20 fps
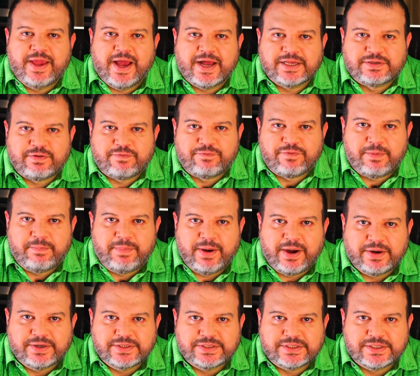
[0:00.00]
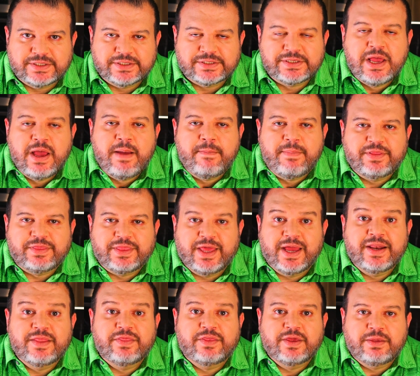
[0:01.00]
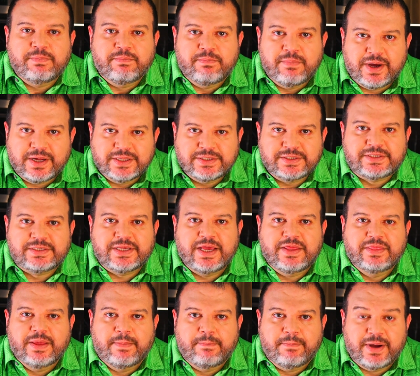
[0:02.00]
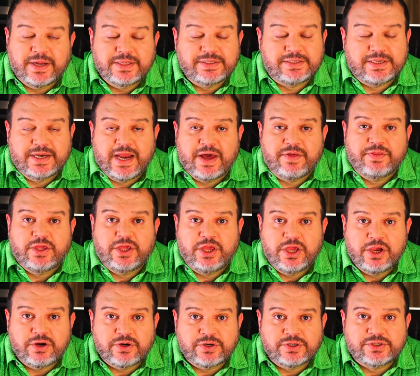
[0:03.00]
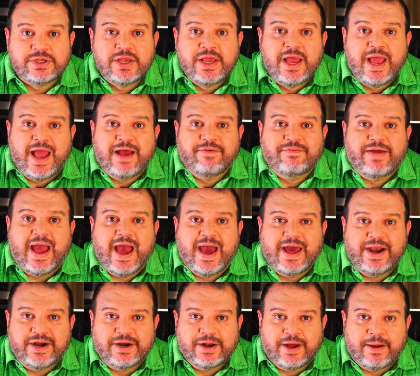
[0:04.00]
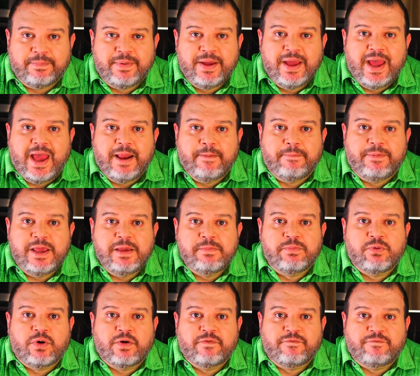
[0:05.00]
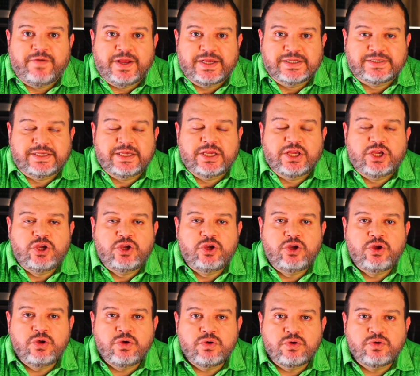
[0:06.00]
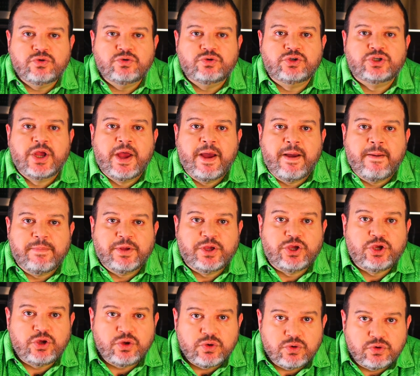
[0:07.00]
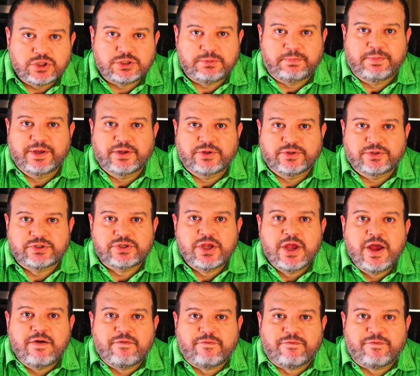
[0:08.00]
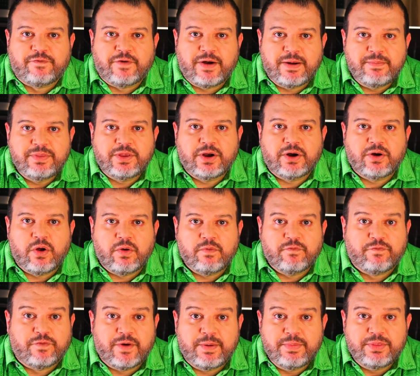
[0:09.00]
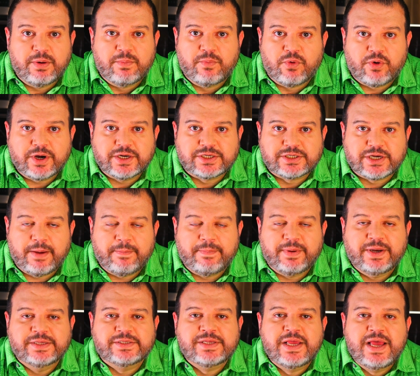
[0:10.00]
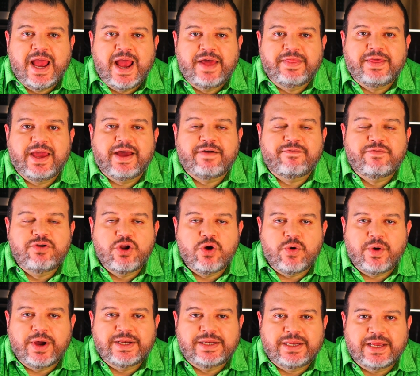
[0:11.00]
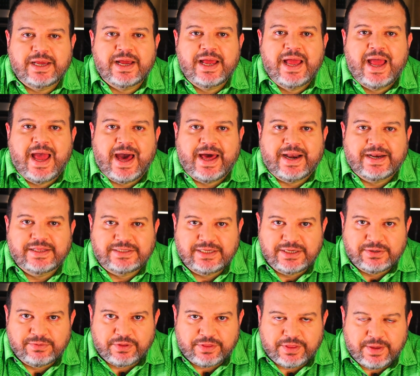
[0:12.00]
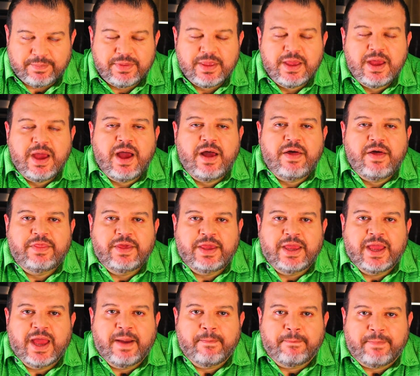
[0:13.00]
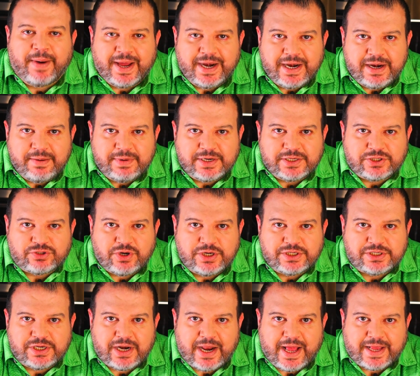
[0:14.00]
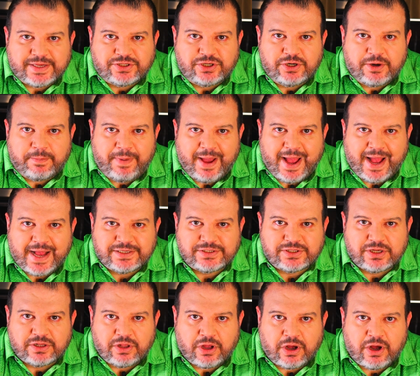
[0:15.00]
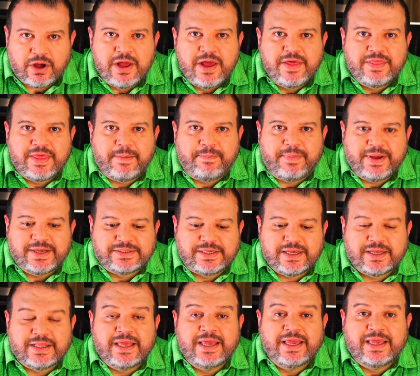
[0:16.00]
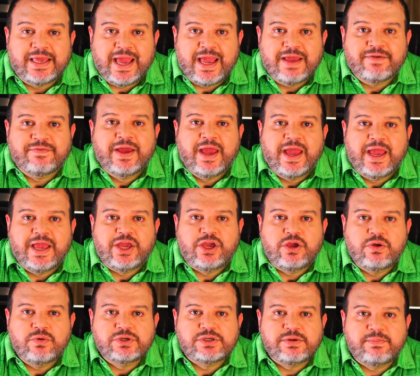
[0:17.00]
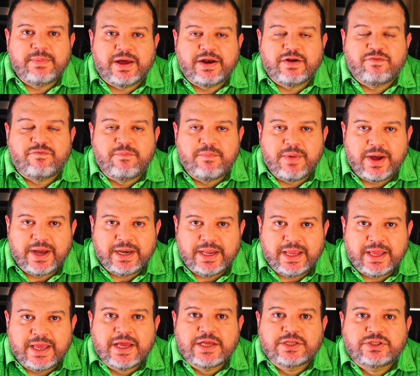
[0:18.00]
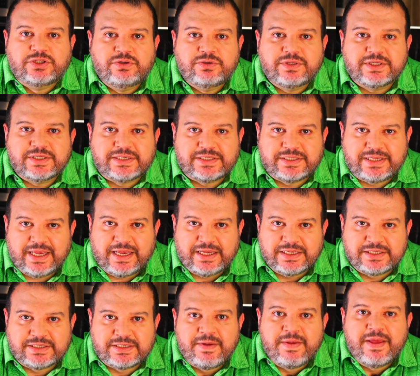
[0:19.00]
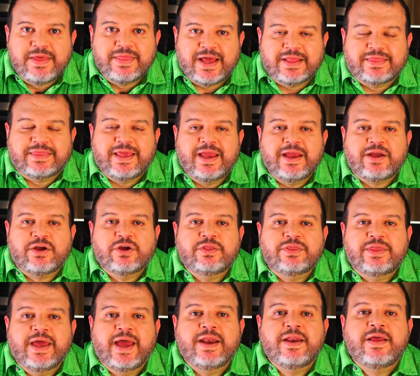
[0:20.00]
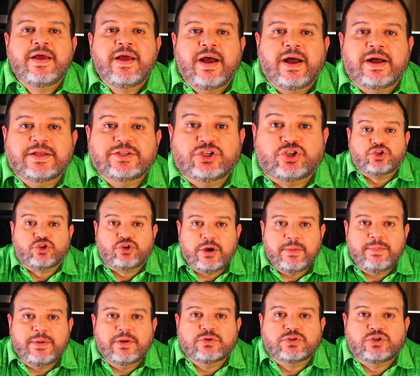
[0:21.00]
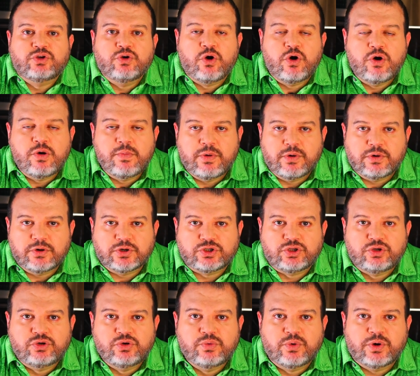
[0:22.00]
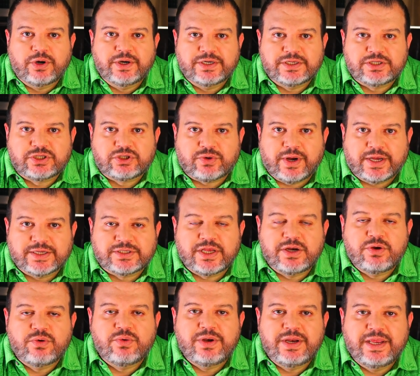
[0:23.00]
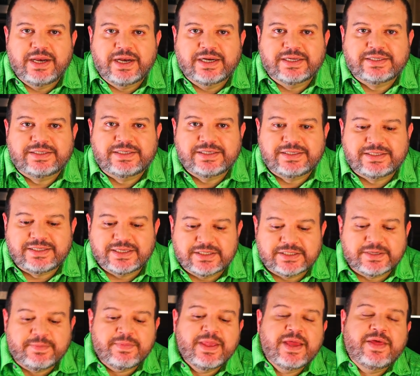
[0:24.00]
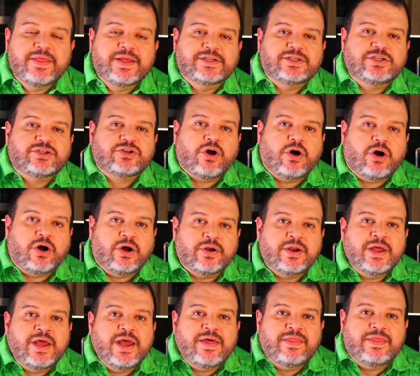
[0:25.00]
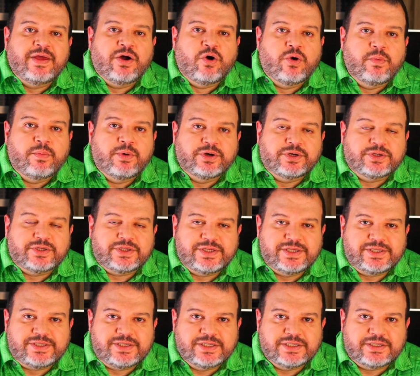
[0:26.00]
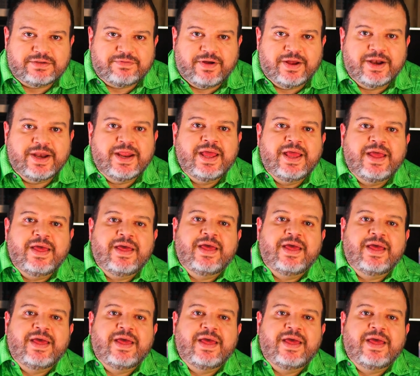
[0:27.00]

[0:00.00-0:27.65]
They asked for forbearances, but then the months and now the years have added up, and people are facing huge bills from their mortgage companies, and they have no idea how to deal with them. The Biden administration last year passed a law that basically gave a huge amount of money to the states that they could then distribute to homeowners who were in distress and who needed assistance. This is called the Homeowner Assistance Fund.